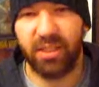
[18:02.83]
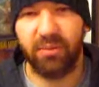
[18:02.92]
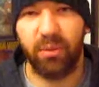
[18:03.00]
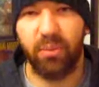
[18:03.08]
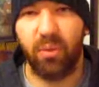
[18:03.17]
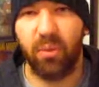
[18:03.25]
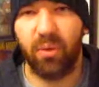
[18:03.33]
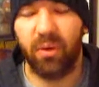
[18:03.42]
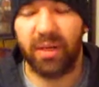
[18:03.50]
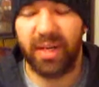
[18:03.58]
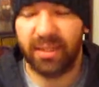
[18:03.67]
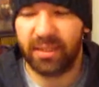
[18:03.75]
Civil
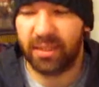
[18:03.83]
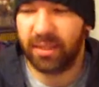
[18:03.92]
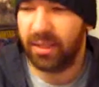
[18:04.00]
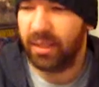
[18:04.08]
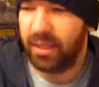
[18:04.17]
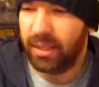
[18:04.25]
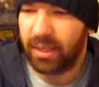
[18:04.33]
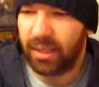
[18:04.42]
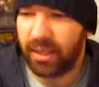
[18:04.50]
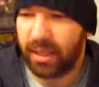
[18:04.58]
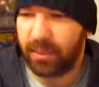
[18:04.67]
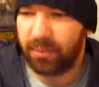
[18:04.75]
War-esque
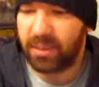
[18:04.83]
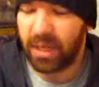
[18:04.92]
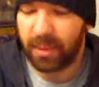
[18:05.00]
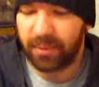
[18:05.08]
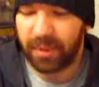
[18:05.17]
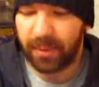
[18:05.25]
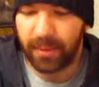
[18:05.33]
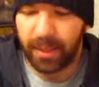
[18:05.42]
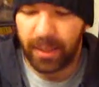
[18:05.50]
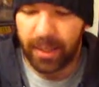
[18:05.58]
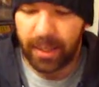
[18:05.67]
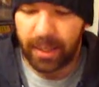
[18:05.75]
um, time there.
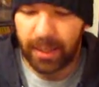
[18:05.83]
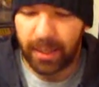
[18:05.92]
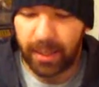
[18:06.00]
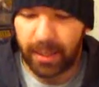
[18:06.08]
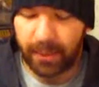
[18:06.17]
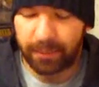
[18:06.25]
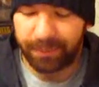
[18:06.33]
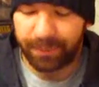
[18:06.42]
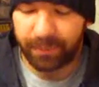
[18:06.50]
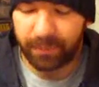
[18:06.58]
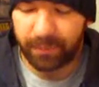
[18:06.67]
Um,